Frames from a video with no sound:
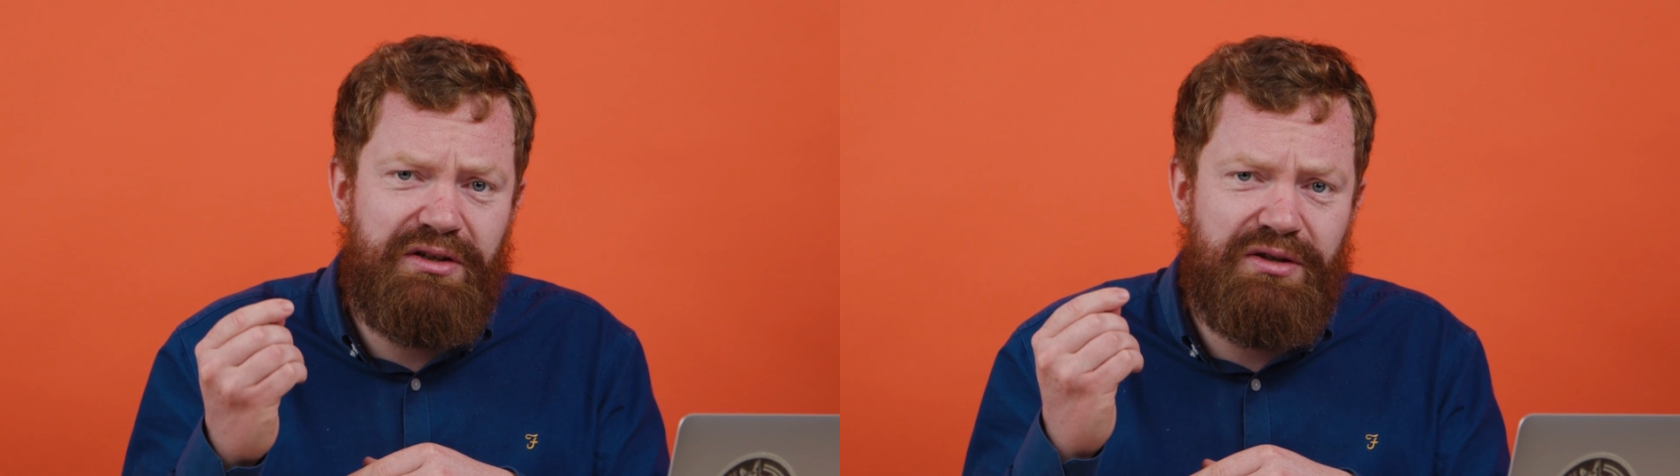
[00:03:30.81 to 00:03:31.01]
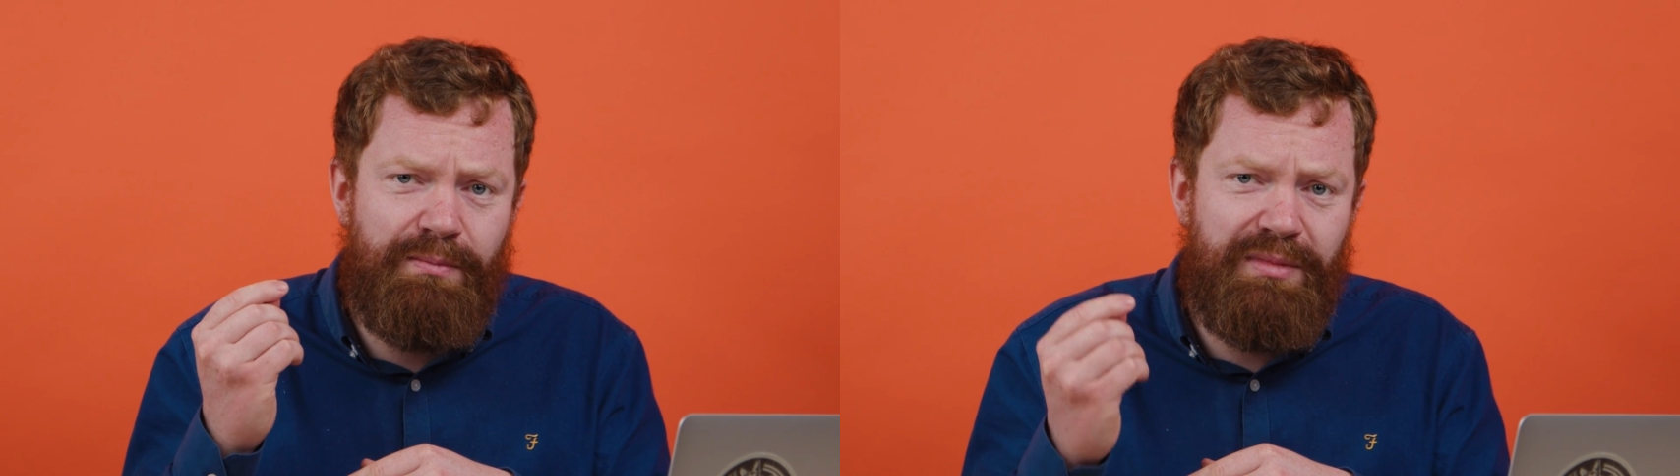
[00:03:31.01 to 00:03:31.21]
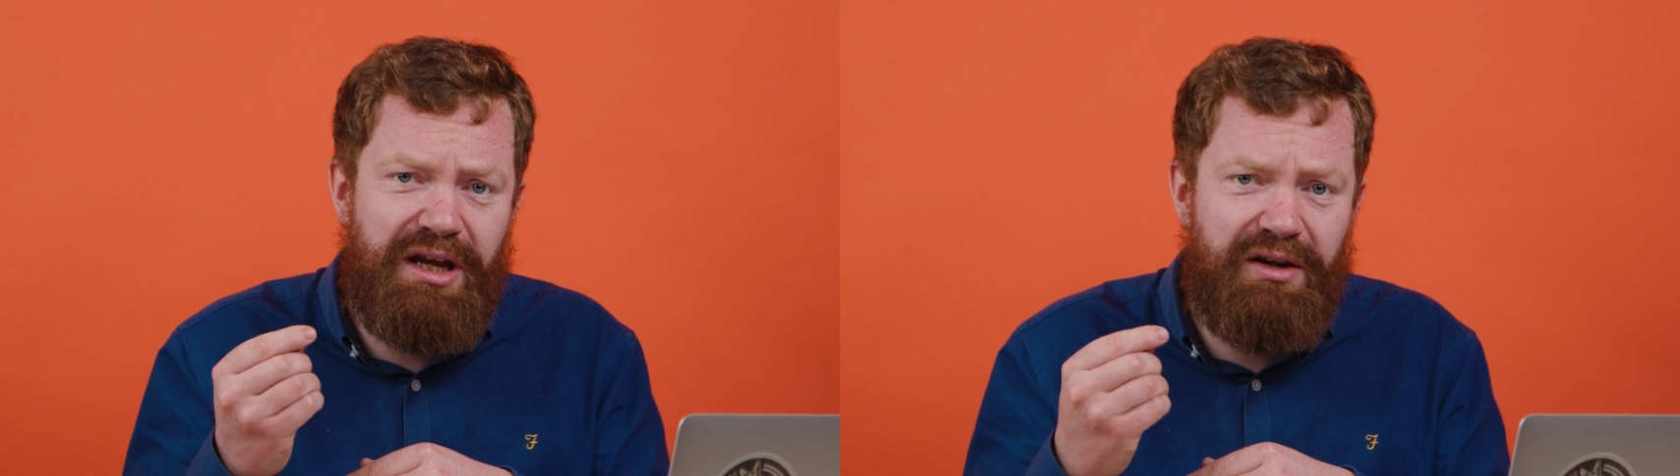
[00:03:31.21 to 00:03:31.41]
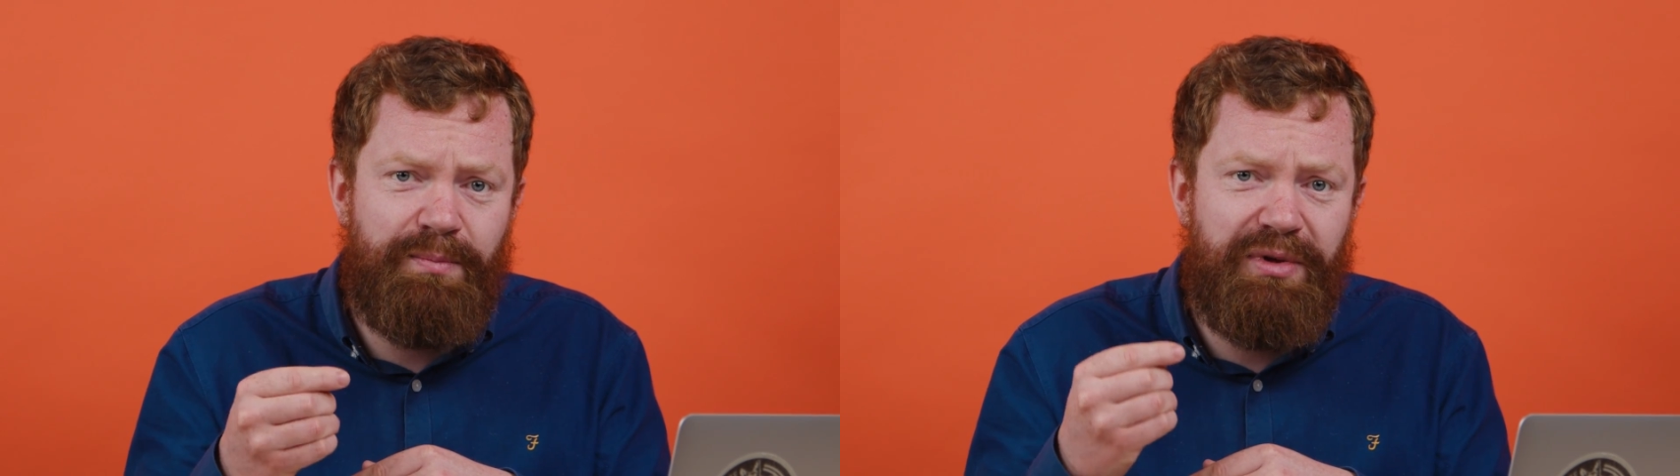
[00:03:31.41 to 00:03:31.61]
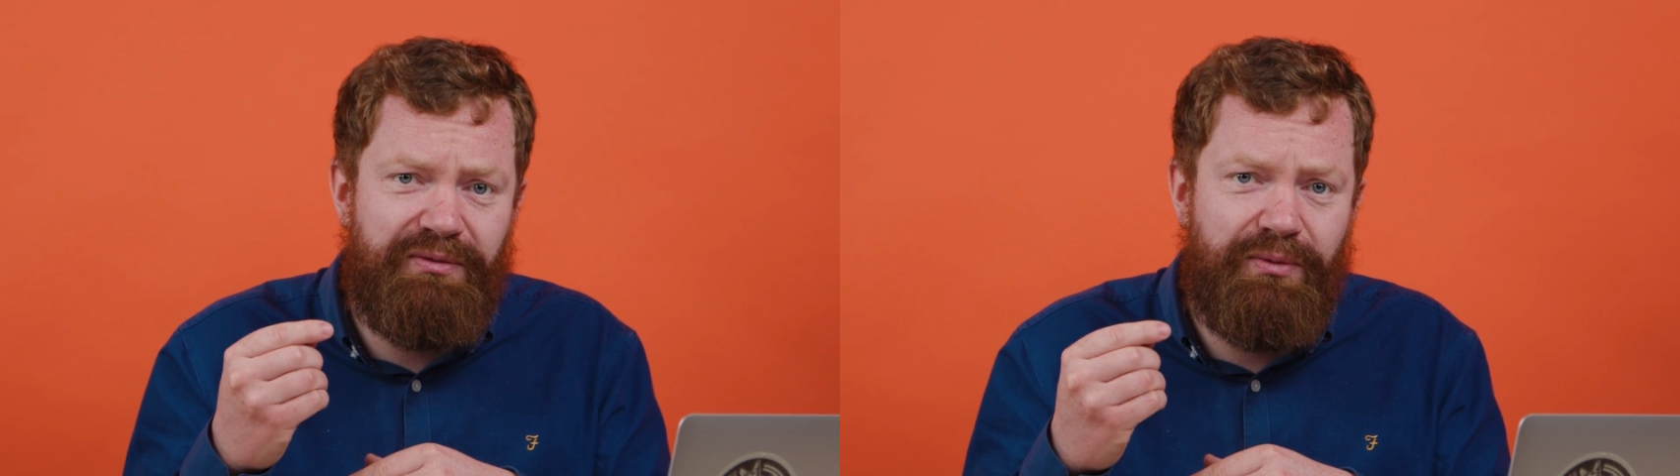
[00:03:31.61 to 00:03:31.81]
to meet
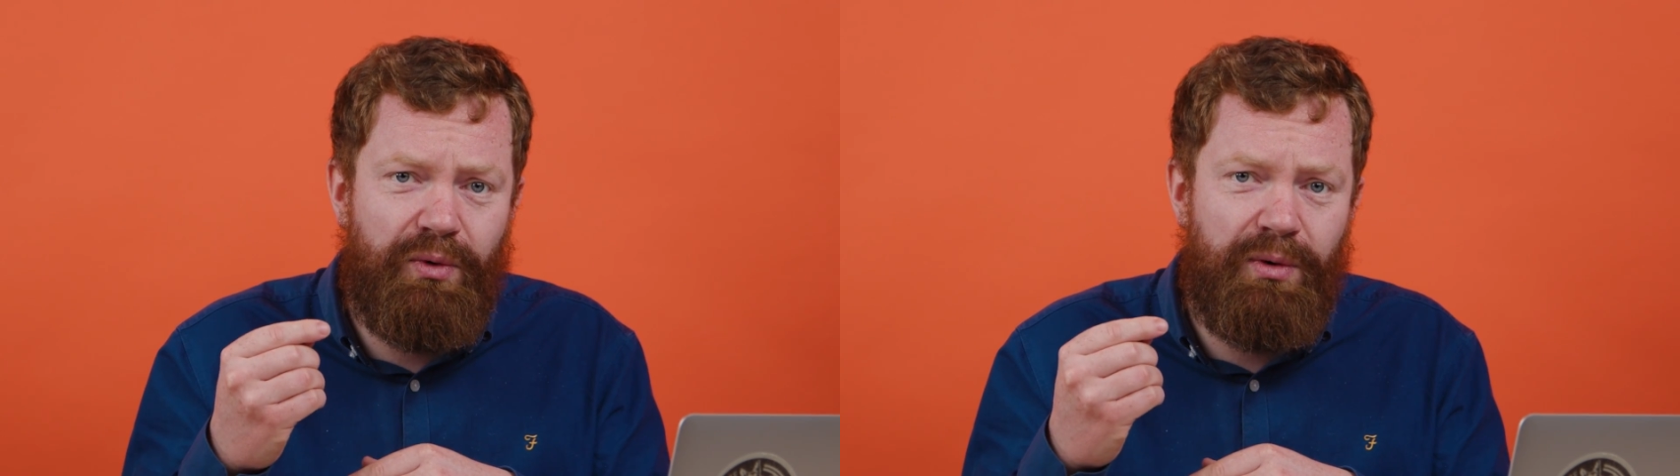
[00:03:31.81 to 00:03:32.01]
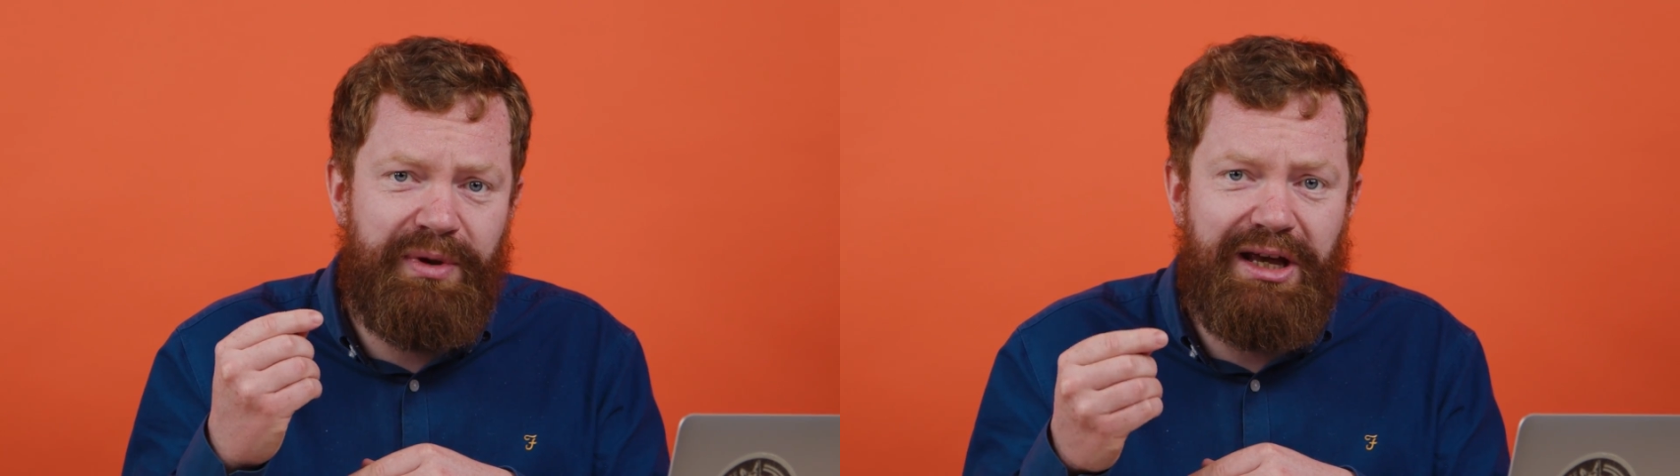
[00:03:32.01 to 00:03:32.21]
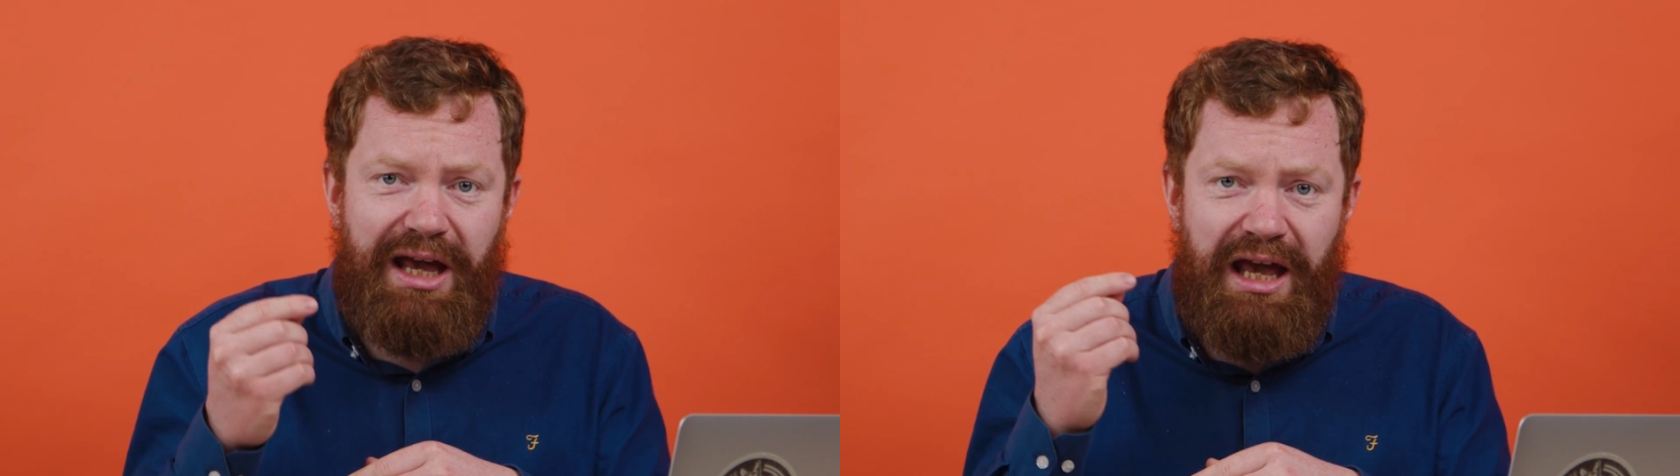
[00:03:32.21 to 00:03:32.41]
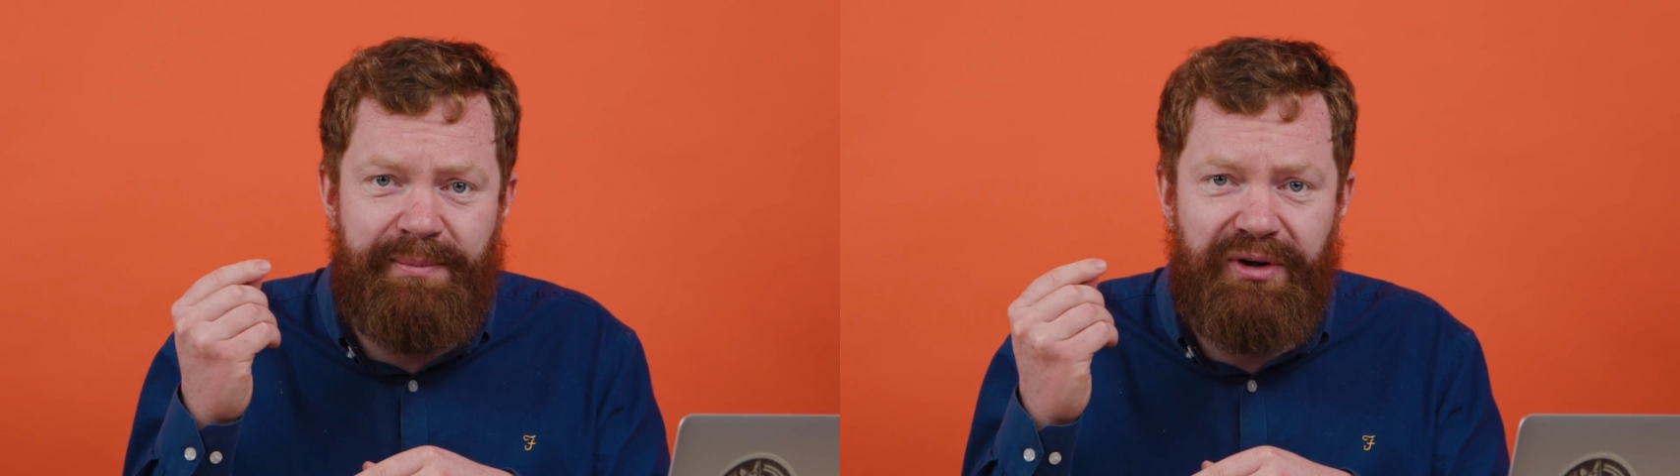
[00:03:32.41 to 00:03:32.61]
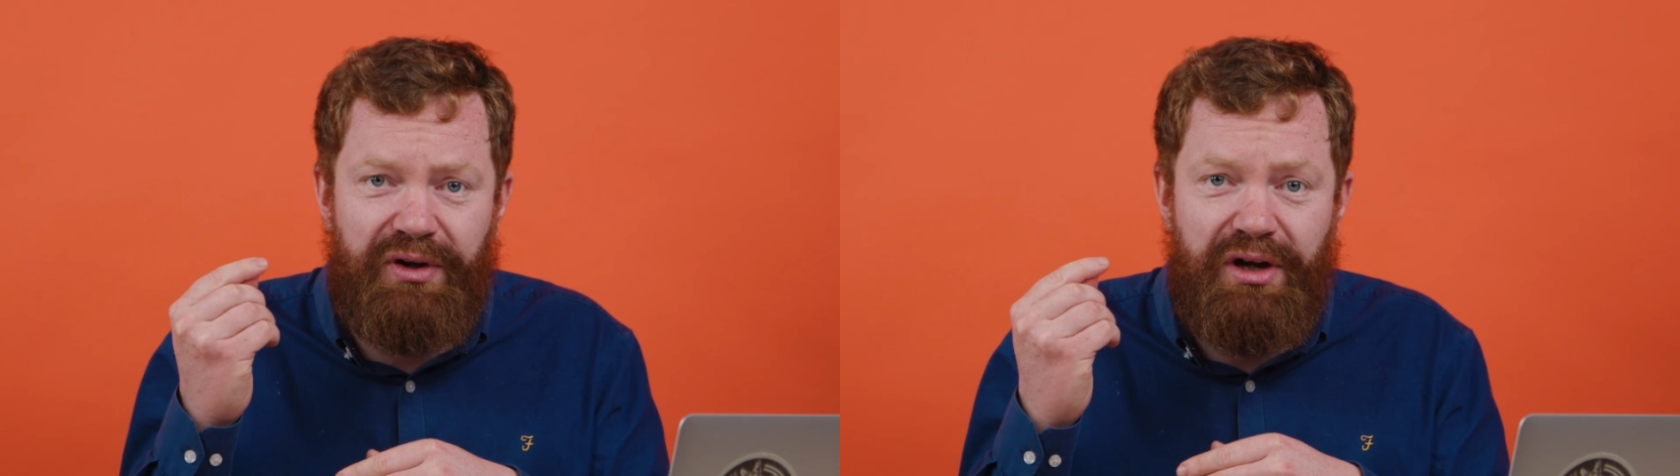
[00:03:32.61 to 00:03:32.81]
before being
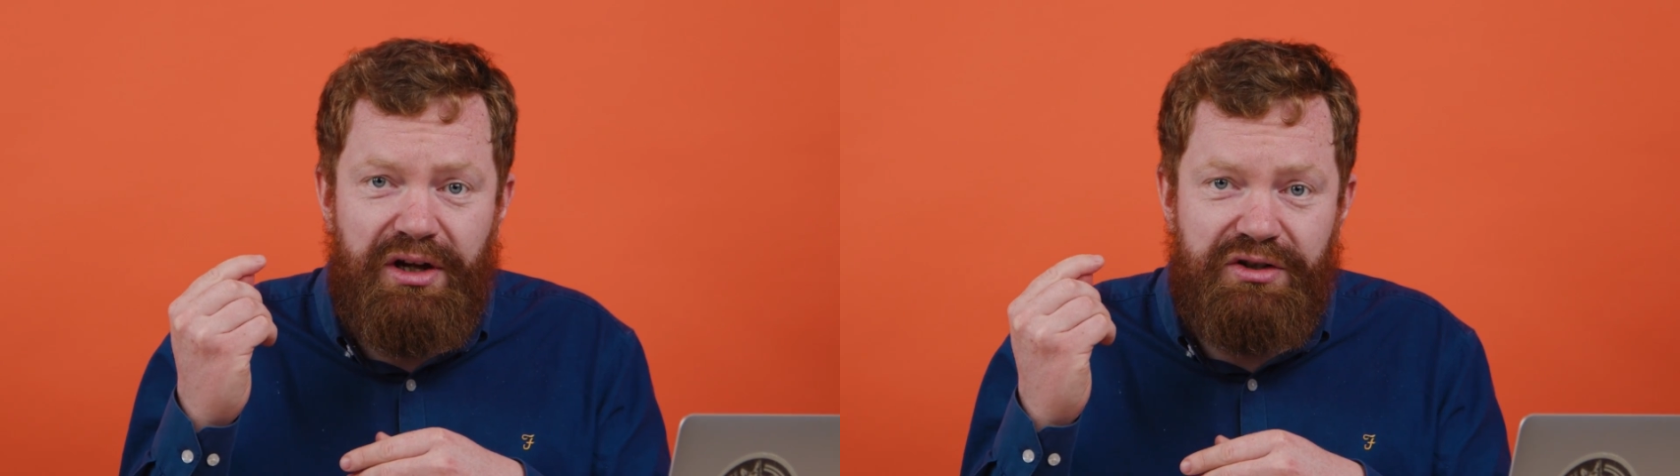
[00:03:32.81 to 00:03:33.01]
able